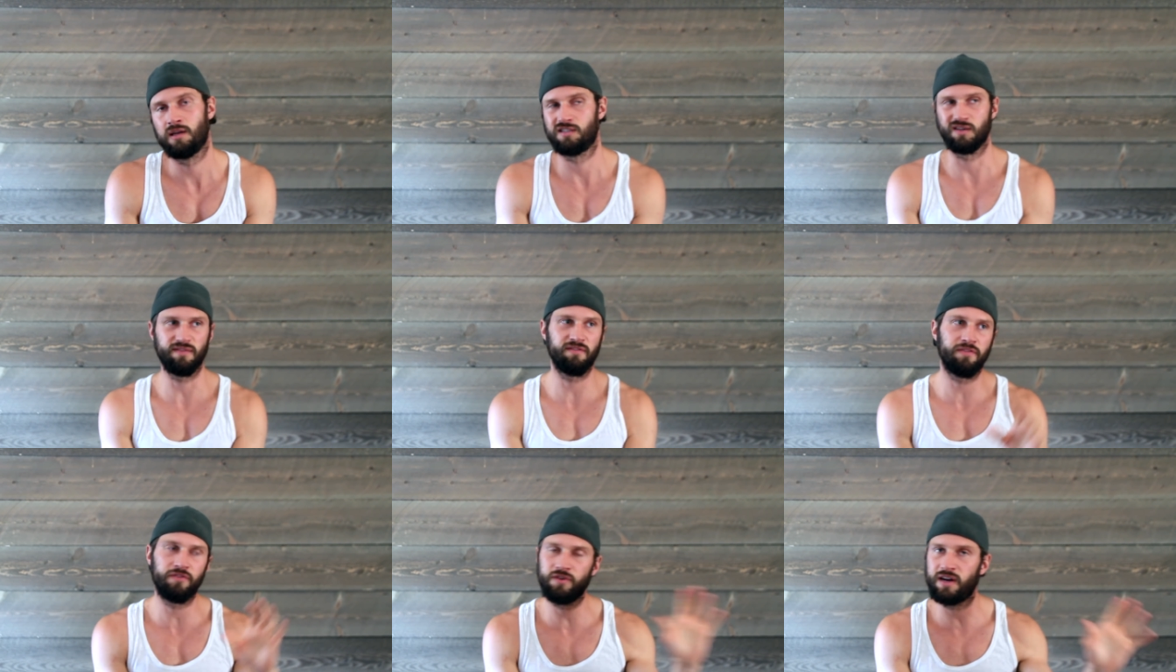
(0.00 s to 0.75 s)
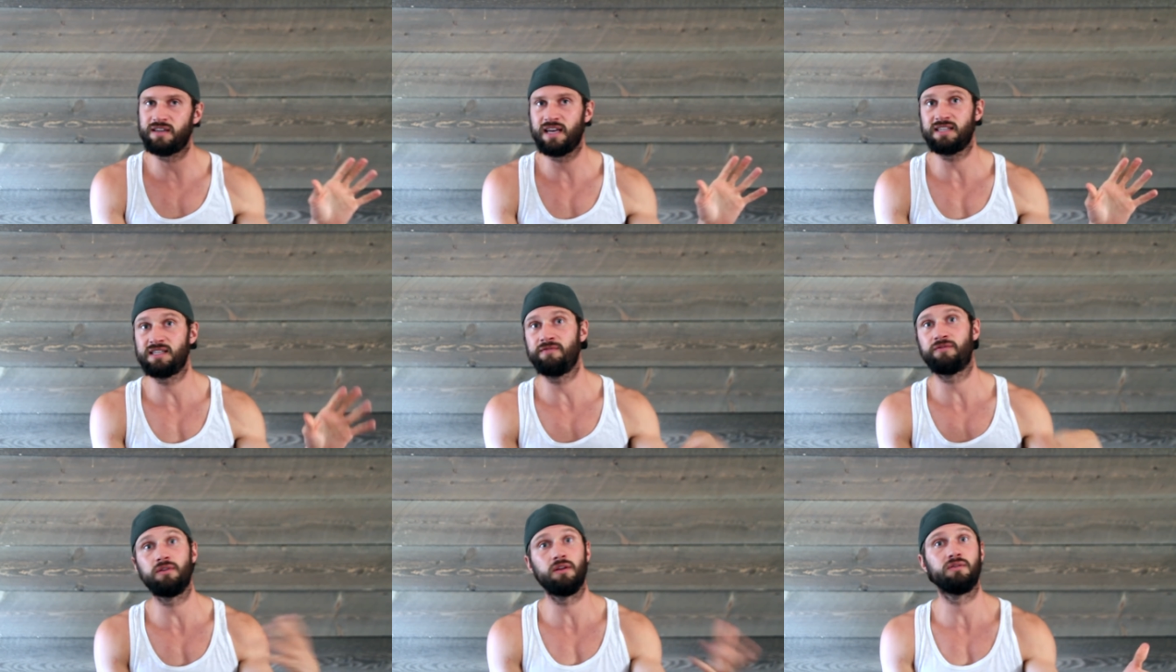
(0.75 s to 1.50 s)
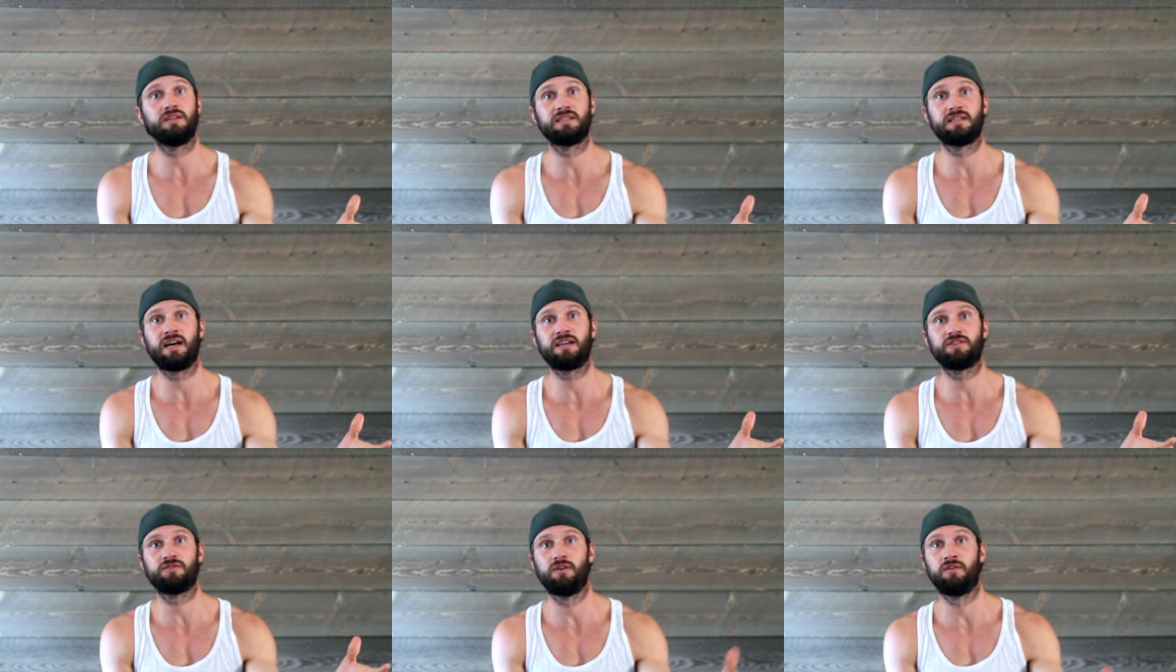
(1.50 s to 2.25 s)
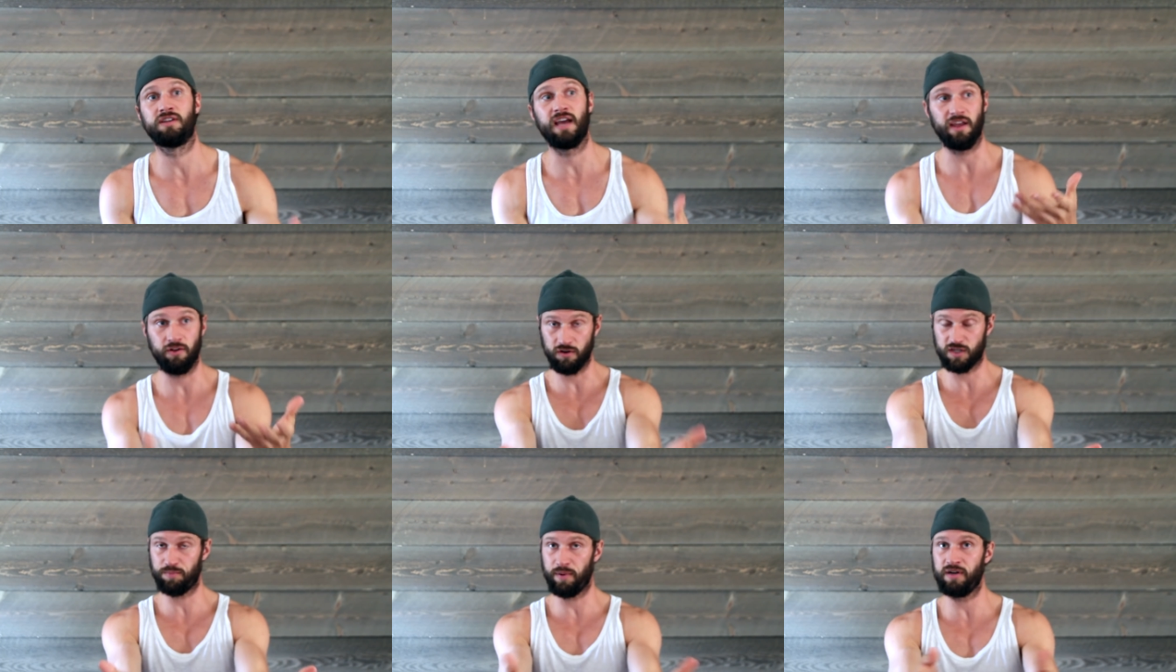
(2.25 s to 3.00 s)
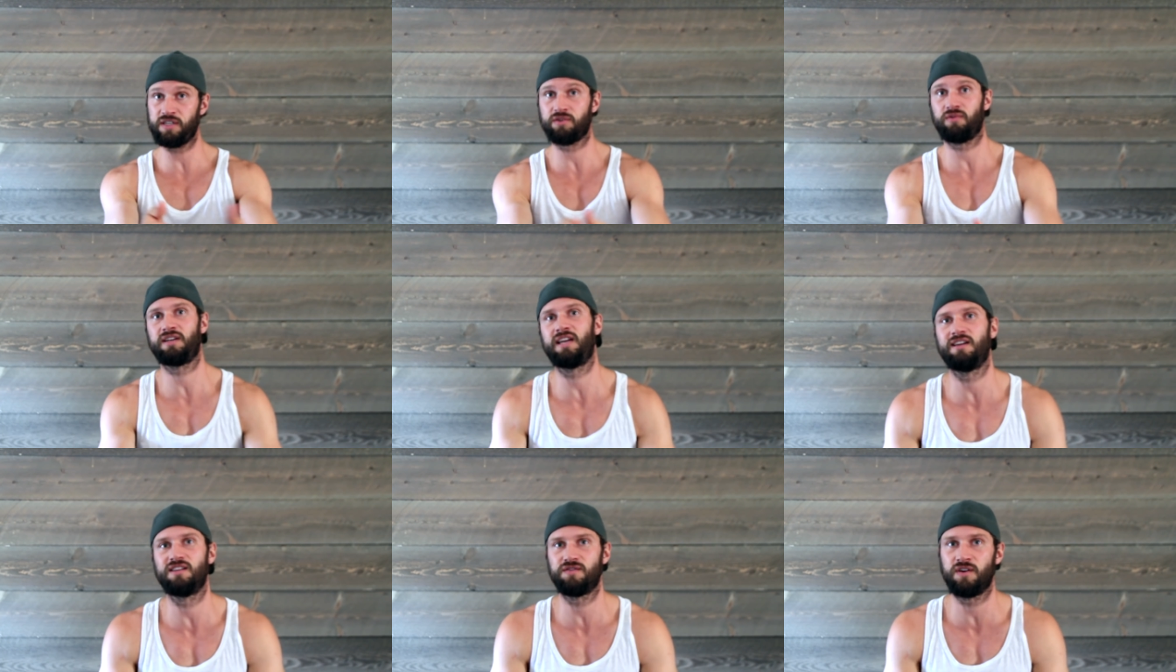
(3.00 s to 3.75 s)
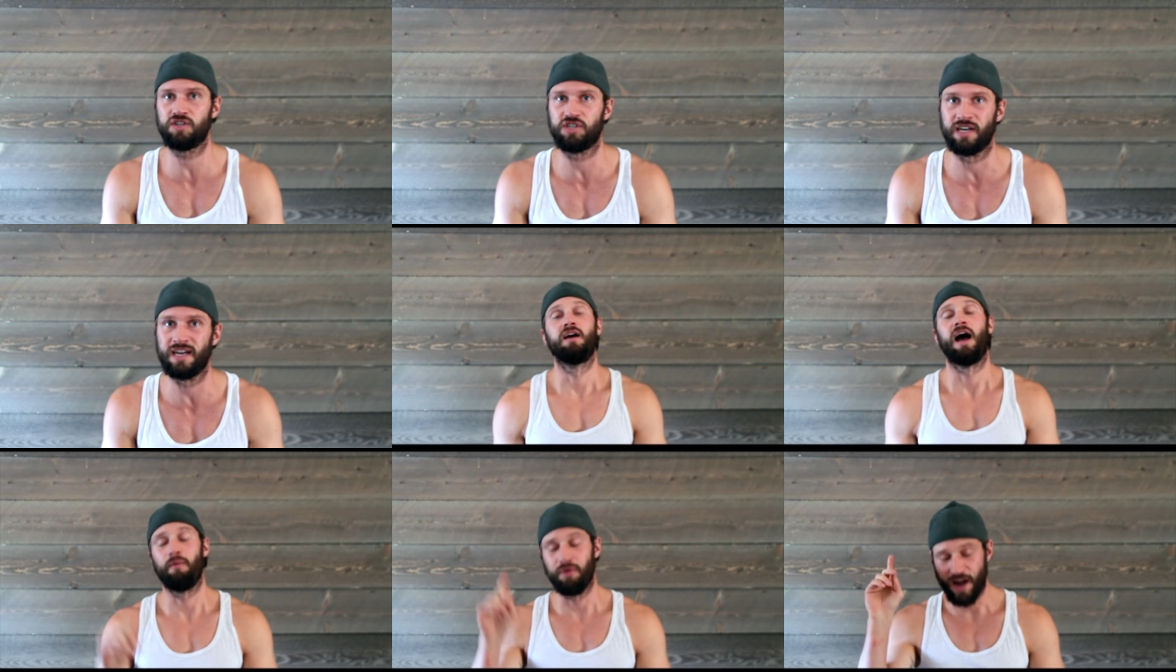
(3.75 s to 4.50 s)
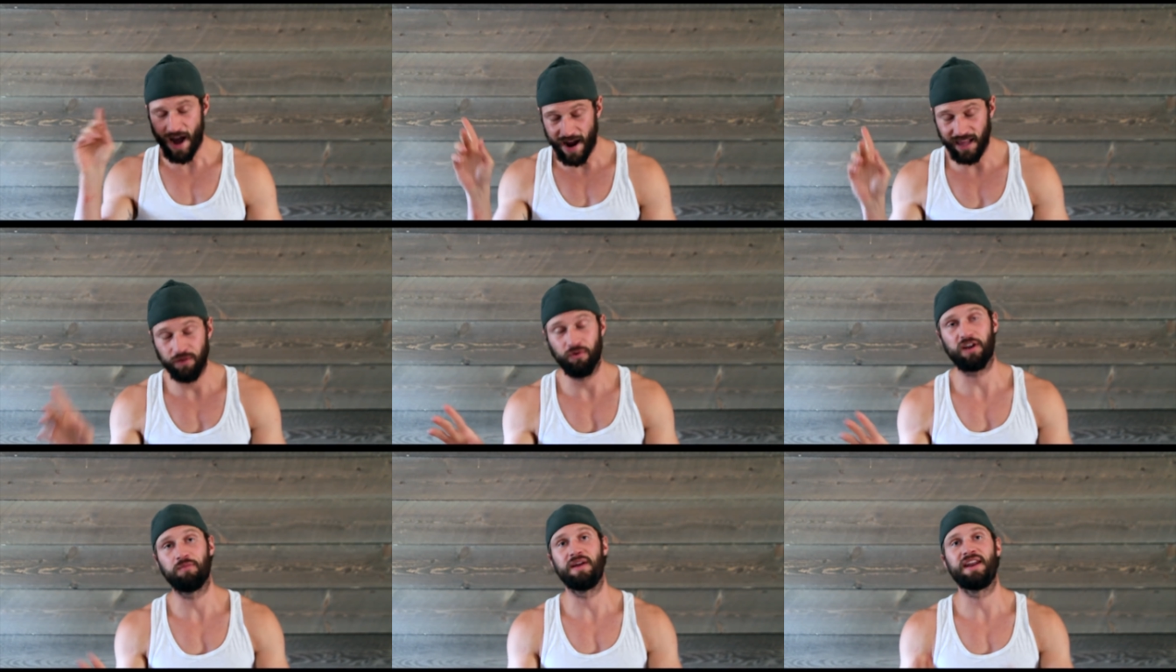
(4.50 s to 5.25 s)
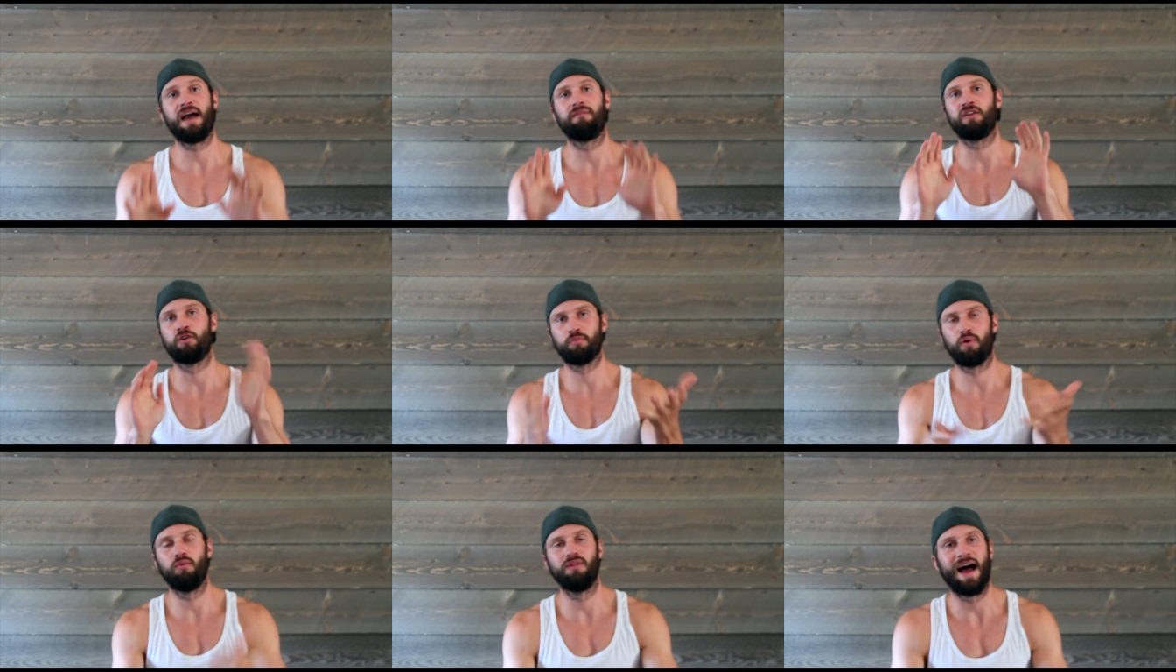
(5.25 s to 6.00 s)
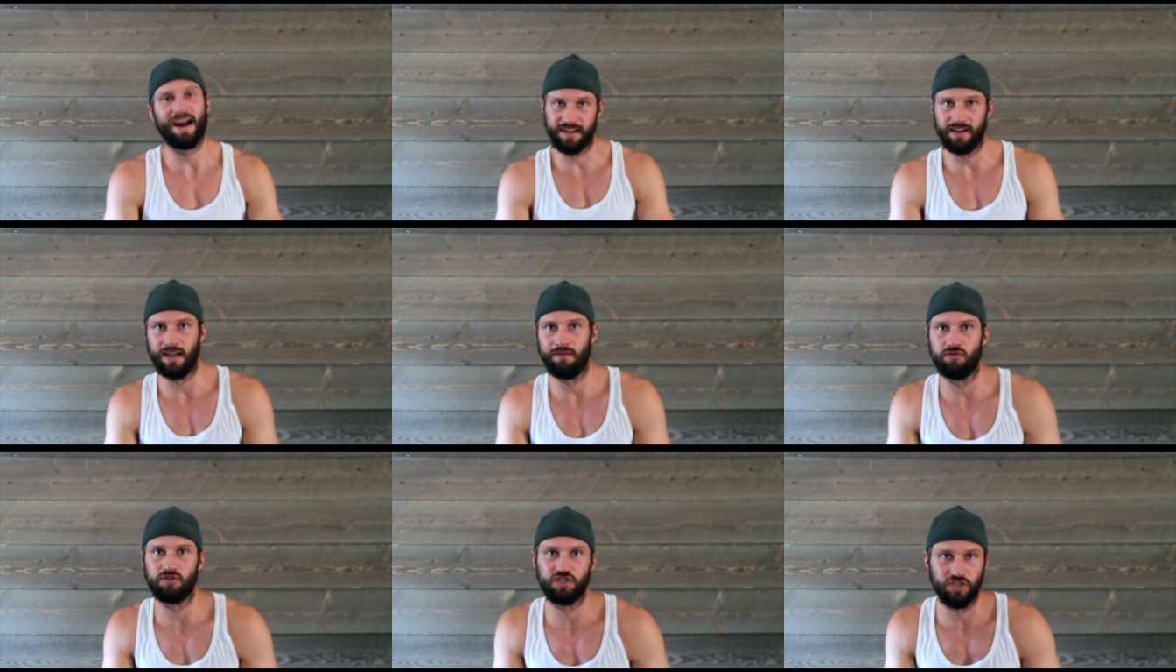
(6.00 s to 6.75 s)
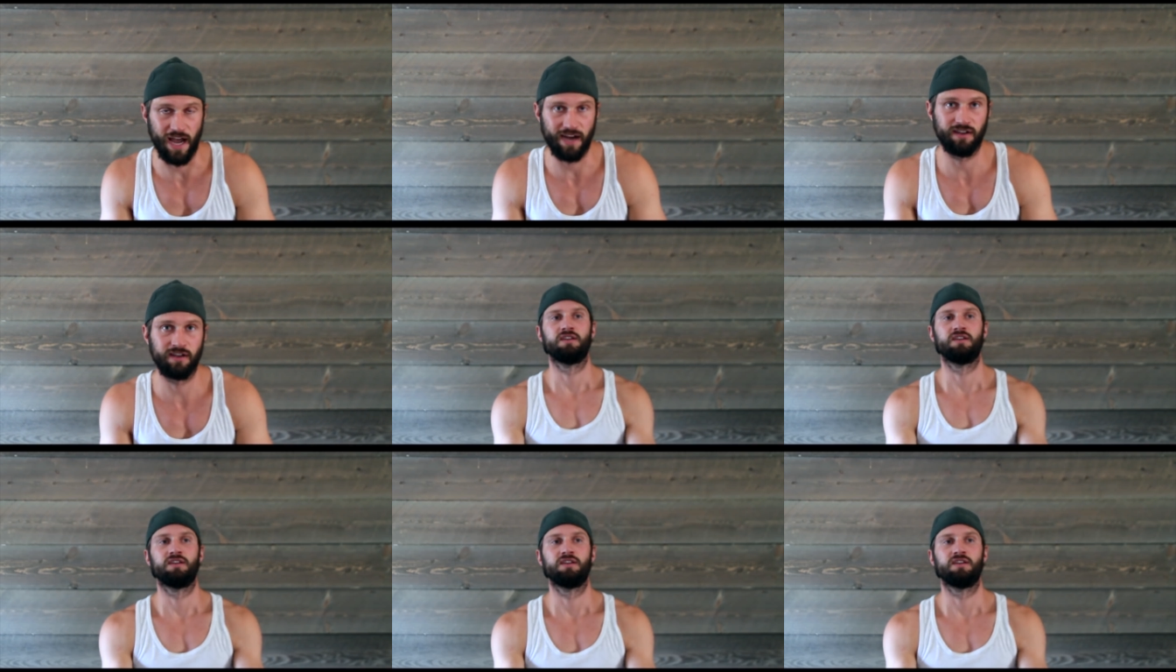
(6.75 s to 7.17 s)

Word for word: So even if you're not testing for low testosterone, yet you're experiencing erectile dysfunction, I would highly recommend having your prolactin levels checked.